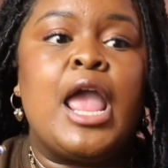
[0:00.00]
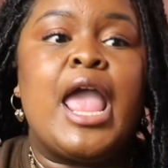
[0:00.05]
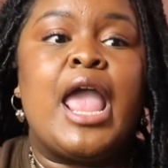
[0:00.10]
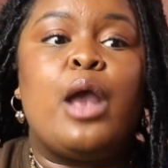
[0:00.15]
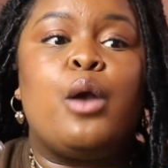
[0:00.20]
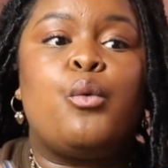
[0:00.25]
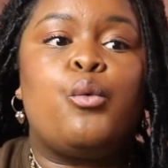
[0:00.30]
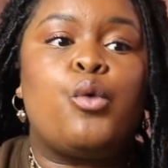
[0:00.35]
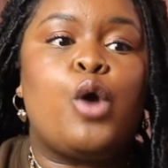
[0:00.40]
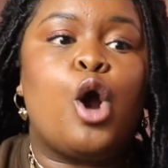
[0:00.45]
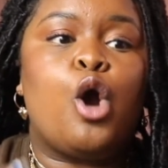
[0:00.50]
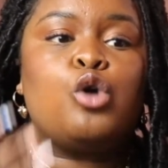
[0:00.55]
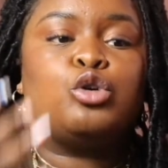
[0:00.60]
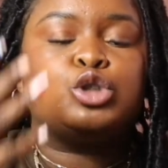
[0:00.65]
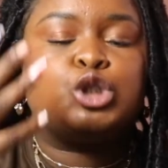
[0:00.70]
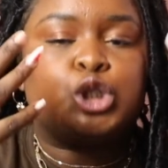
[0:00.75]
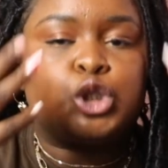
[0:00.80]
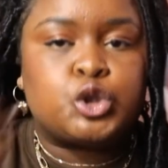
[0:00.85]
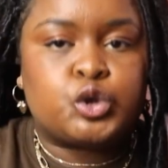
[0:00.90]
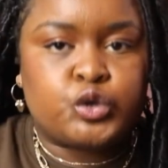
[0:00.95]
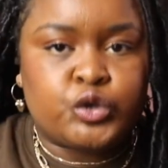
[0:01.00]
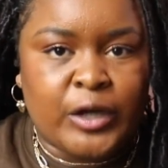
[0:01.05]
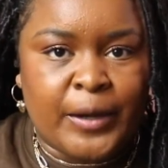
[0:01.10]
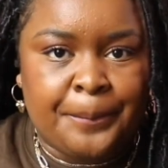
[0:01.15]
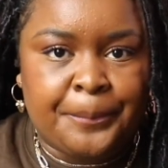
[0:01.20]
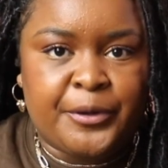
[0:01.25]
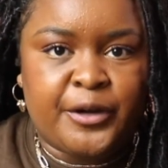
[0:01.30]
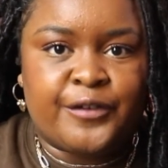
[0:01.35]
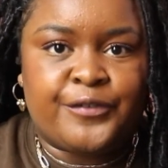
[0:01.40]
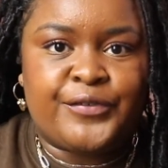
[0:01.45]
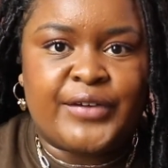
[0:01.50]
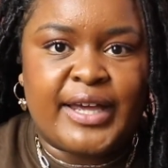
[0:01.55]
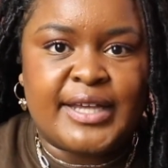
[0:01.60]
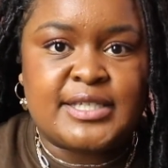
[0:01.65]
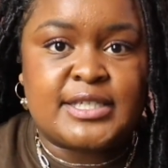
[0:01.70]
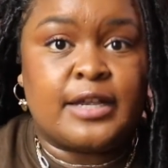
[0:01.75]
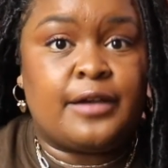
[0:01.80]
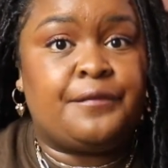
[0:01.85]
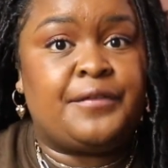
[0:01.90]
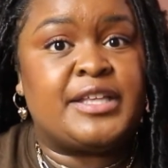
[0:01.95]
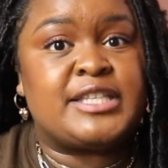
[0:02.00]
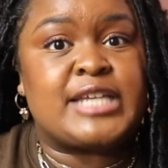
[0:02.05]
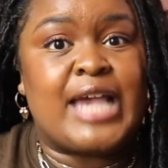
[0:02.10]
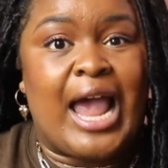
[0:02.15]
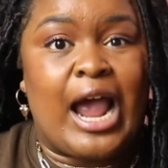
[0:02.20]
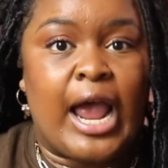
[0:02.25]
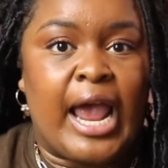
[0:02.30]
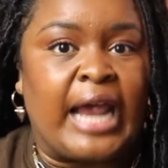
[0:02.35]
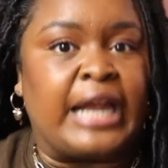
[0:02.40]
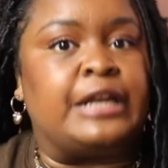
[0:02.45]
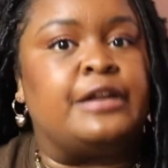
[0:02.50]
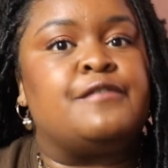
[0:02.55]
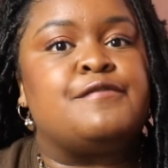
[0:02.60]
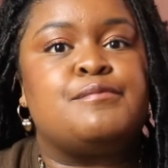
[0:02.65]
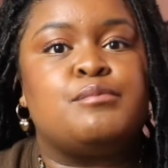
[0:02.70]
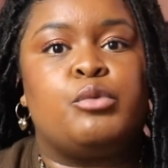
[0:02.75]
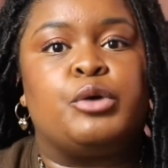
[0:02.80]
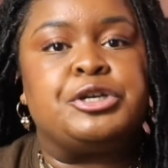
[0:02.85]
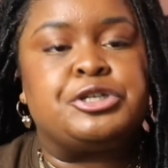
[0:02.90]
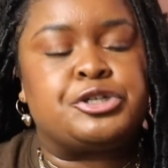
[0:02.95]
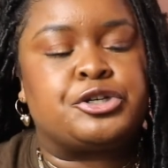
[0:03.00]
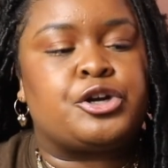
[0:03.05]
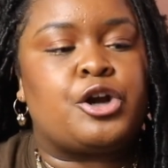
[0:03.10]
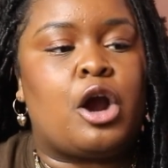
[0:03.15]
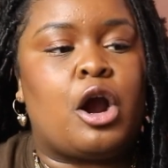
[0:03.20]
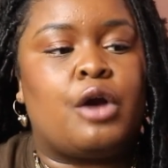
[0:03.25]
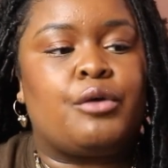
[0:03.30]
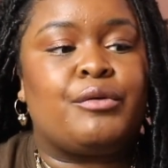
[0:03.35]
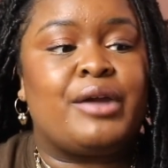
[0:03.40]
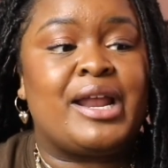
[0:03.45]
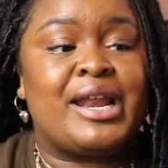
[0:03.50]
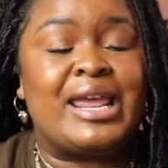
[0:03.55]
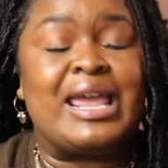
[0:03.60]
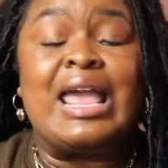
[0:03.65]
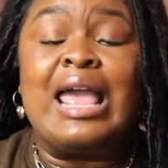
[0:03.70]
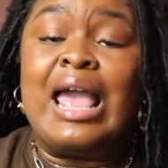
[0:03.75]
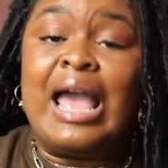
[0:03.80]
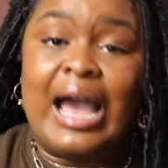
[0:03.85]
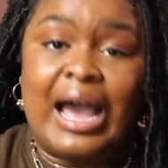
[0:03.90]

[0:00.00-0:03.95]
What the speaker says: it won't strip your face of its active moisture already,